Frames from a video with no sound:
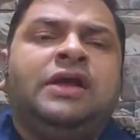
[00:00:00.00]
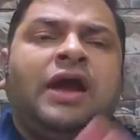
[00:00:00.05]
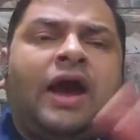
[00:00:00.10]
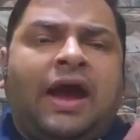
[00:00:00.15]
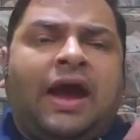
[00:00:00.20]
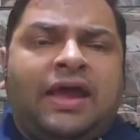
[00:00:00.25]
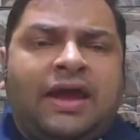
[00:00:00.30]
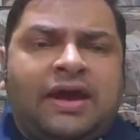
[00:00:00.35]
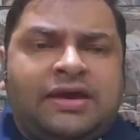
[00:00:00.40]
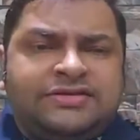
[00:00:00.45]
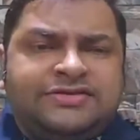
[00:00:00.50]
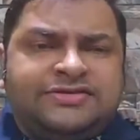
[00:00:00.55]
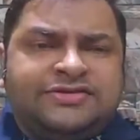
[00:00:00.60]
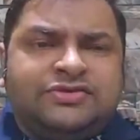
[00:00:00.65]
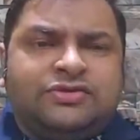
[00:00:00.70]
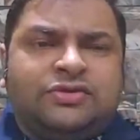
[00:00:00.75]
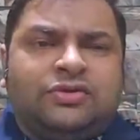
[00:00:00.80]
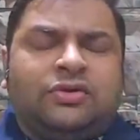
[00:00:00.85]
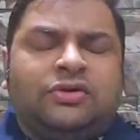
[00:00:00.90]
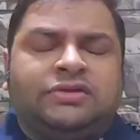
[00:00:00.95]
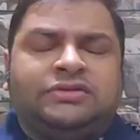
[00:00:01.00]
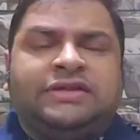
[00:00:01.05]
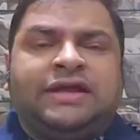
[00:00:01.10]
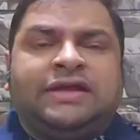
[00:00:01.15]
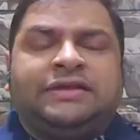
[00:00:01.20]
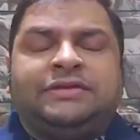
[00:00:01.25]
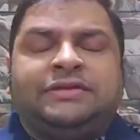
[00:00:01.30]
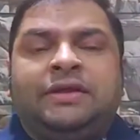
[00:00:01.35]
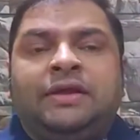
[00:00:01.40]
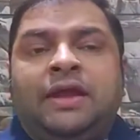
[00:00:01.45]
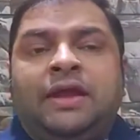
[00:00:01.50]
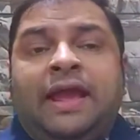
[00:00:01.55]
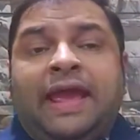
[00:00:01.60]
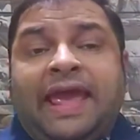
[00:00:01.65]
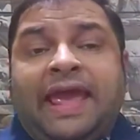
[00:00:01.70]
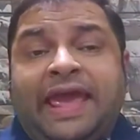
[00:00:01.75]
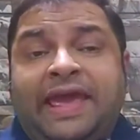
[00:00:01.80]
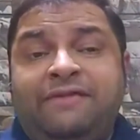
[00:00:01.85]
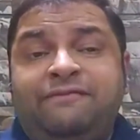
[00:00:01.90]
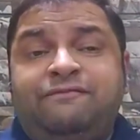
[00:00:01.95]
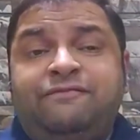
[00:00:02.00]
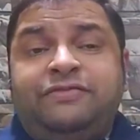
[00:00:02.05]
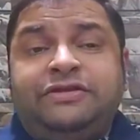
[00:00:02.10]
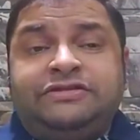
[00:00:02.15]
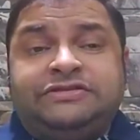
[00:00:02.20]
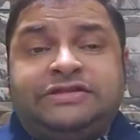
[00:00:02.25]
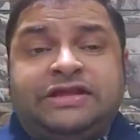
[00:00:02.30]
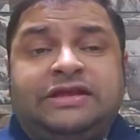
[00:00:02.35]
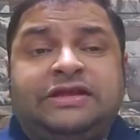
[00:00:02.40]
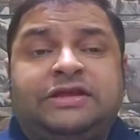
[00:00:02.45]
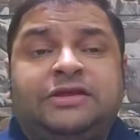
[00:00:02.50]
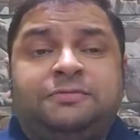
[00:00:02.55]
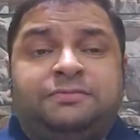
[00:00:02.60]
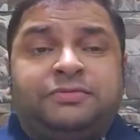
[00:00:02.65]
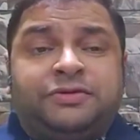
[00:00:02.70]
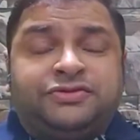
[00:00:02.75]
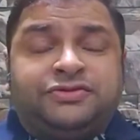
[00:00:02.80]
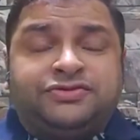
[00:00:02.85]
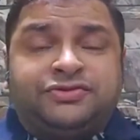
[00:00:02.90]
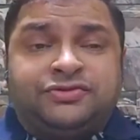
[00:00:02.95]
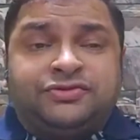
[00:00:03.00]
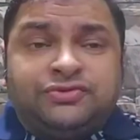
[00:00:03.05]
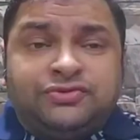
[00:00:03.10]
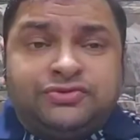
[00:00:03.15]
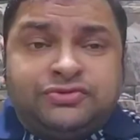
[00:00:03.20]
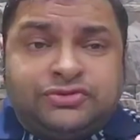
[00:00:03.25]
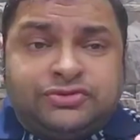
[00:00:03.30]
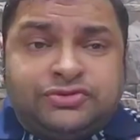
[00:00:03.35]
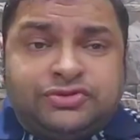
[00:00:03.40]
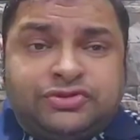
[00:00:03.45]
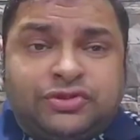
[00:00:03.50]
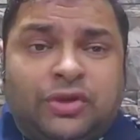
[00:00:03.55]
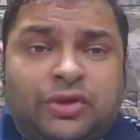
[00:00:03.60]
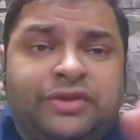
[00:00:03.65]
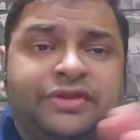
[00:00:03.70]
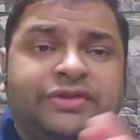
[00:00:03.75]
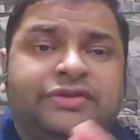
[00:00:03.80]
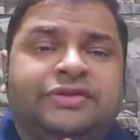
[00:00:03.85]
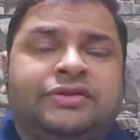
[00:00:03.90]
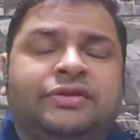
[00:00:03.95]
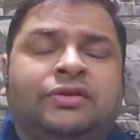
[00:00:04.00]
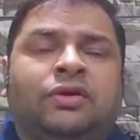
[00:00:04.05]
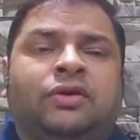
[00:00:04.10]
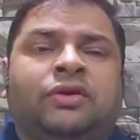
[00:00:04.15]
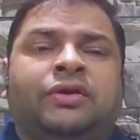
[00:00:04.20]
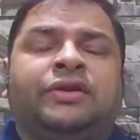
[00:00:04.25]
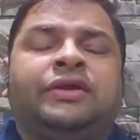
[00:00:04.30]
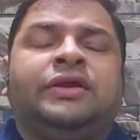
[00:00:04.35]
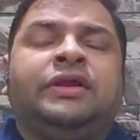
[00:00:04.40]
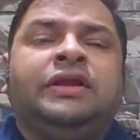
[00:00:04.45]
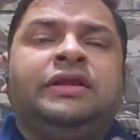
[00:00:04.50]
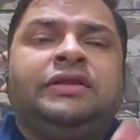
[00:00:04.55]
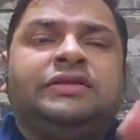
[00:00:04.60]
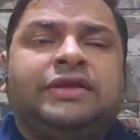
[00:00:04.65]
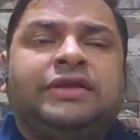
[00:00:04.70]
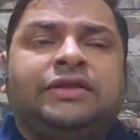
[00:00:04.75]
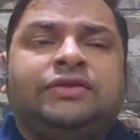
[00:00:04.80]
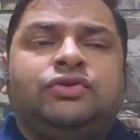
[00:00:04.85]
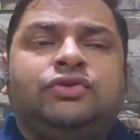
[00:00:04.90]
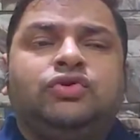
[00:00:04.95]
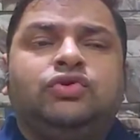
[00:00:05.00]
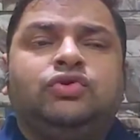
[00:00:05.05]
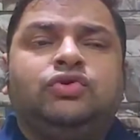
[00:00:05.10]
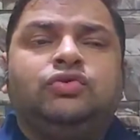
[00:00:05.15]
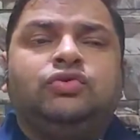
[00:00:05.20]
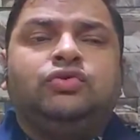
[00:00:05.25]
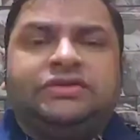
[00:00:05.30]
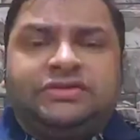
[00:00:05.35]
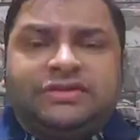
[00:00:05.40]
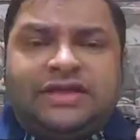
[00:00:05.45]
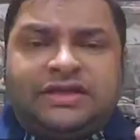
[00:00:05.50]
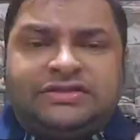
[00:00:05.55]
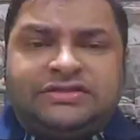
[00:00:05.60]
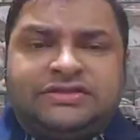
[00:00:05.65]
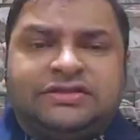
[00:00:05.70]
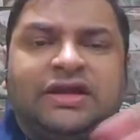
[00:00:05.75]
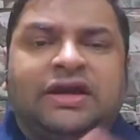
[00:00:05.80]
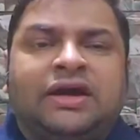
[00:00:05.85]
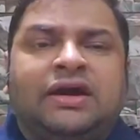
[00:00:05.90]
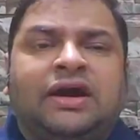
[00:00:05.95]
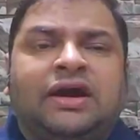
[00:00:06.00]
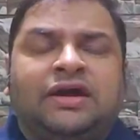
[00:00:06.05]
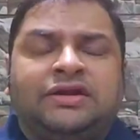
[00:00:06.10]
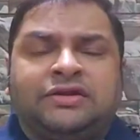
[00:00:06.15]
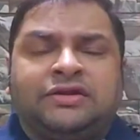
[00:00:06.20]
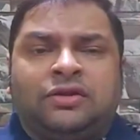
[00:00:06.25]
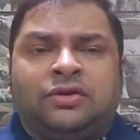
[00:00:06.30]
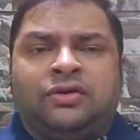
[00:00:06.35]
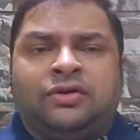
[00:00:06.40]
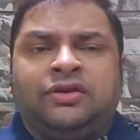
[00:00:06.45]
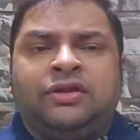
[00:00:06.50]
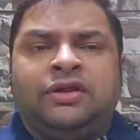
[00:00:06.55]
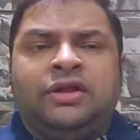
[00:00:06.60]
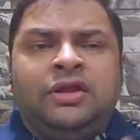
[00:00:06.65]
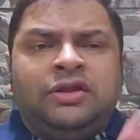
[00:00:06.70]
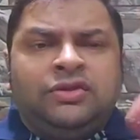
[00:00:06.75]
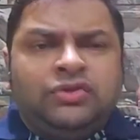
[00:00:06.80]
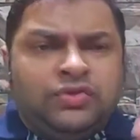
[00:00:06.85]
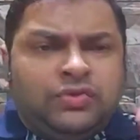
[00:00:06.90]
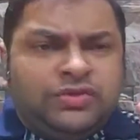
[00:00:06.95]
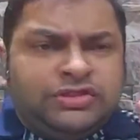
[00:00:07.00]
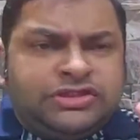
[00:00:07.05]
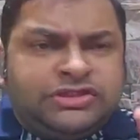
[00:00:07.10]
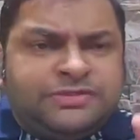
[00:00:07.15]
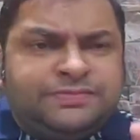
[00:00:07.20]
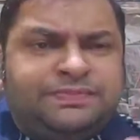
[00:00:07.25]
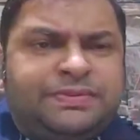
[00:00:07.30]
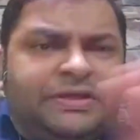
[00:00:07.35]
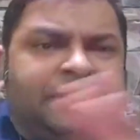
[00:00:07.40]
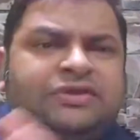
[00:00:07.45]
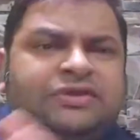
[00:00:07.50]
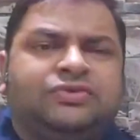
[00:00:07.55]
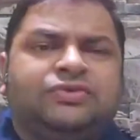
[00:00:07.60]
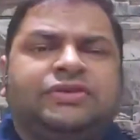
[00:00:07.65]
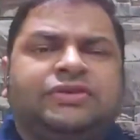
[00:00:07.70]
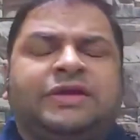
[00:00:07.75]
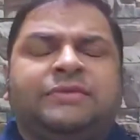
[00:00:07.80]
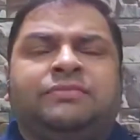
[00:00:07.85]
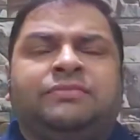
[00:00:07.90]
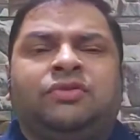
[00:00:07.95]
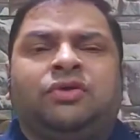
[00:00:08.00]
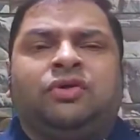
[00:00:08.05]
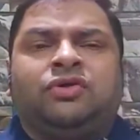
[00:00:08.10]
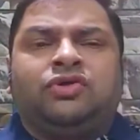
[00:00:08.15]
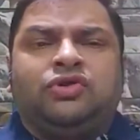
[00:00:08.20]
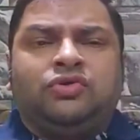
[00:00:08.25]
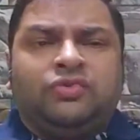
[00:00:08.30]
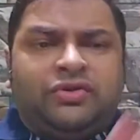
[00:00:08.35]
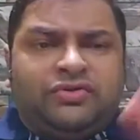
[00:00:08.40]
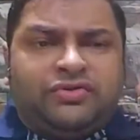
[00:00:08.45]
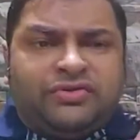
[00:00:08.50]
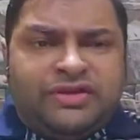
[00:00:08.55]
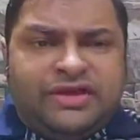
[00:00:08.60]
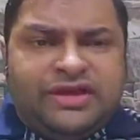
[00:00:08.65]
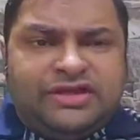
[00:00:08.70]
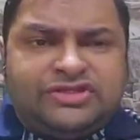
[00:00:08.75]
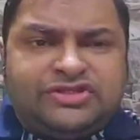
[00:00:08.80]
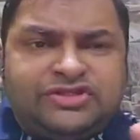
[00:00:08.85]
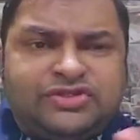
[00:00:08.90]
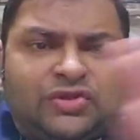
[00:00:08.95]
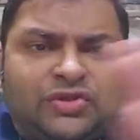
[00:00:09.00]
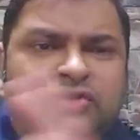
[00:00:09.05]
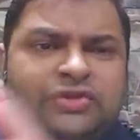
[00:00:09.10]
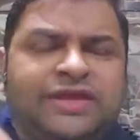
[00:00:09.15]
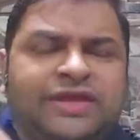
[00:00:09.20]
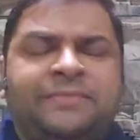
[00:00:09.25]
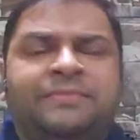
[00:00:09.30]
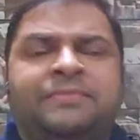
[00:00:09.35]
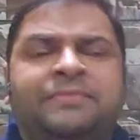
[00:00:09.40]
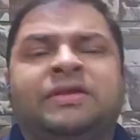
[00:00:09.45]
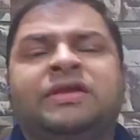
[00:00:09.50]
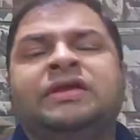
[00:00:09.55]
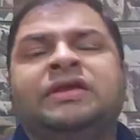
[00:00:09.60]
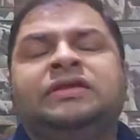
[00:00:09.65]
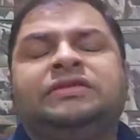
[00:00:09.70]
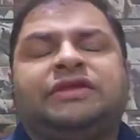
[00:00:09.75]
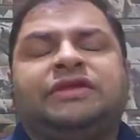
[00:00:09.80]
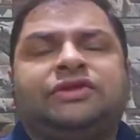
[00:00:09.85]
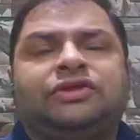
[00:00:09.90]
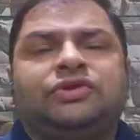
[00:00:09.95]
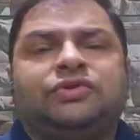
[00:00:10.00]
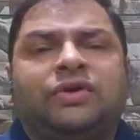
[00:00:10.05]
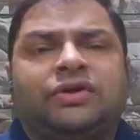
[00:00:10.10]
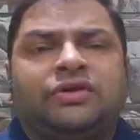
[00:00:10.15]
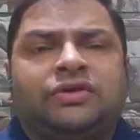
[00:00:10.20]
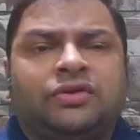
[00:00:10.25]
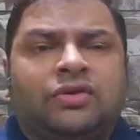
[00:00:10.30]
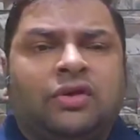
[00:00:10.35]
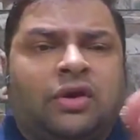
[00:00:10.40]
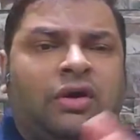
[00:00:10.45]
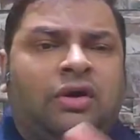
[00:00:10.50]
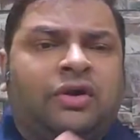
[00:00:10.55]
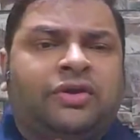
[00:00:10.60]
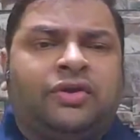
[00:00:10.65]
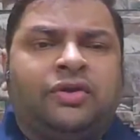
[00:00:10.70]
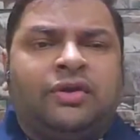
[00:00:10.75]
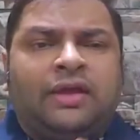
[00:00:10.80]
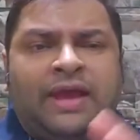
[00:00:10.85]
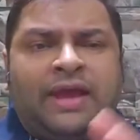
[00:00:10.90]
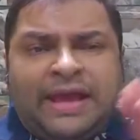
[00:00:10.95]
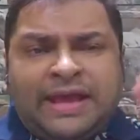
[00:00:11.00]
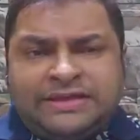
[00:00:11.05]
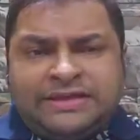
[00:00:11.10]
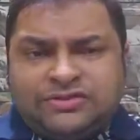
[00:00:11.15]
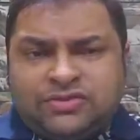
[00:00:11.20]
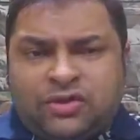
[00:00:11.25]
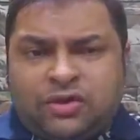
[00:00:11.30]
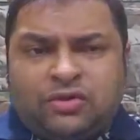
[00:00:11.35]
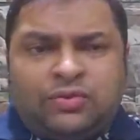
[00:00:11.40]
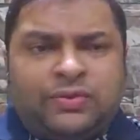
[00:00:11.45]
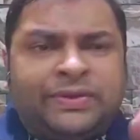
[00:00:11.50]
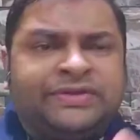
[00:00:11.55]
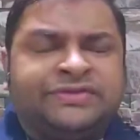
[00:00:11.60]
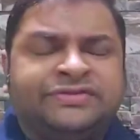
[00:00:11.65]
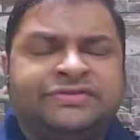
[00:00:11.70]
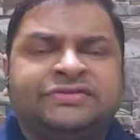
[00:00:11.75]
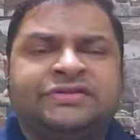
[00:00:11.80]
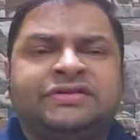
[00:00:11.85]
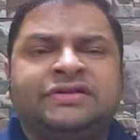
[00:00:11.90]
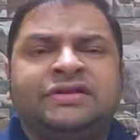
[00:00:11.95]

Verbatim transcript: I ask you, Lord, that every single person who's joined in, Lord, that you will touch their heart, Lord. You will speak to them, Lord. You will reassure them that you are a God as always,